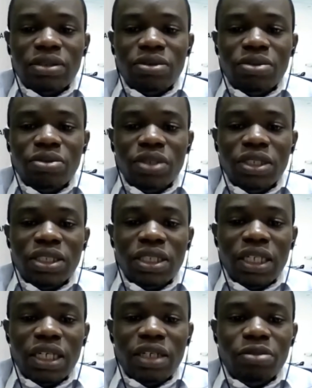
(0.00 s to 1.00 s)
which
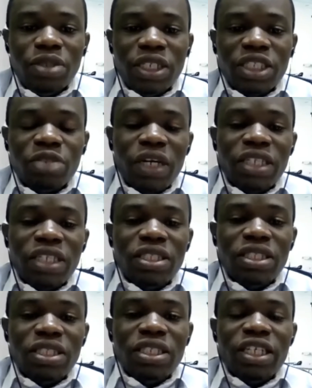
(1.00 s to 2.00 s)
despite
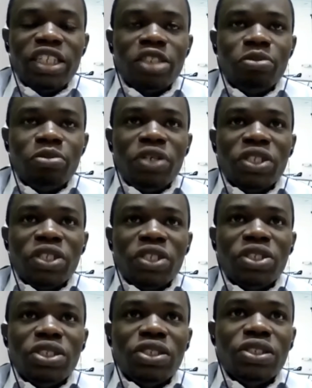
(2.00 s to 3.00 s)
the
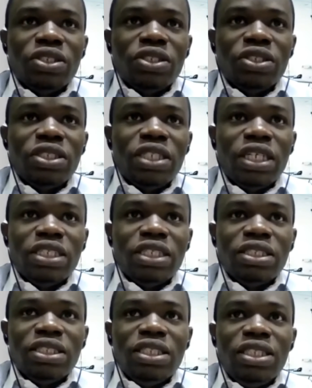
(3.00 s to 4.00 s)
expectation that
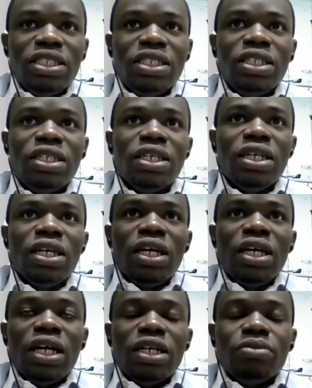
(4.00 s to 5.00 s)
the
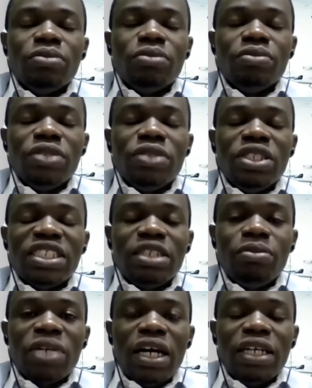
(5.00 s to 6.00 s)

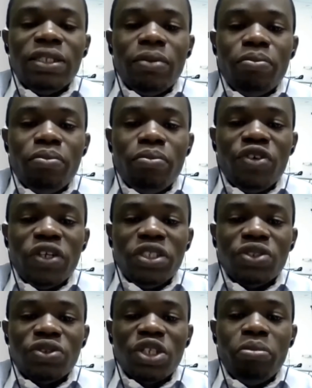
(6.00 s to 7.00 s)
SIM card
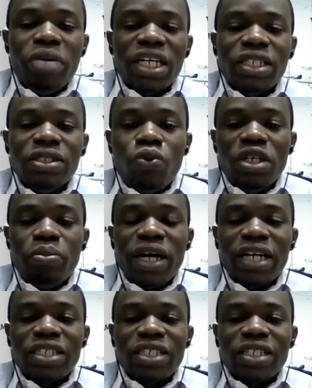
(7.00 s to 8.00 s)
registration
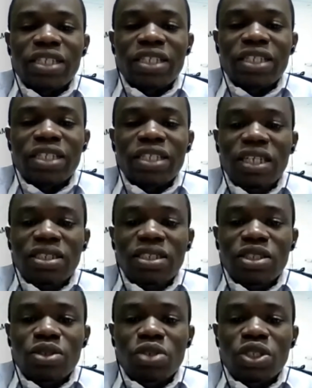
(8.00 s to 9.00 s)
ban would
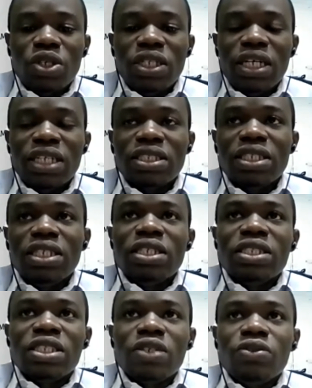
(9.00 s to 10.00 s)
impact on their
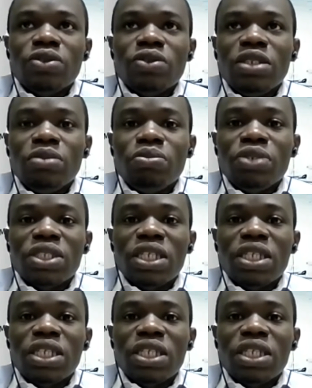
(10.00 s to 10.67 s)
earnings, we saw that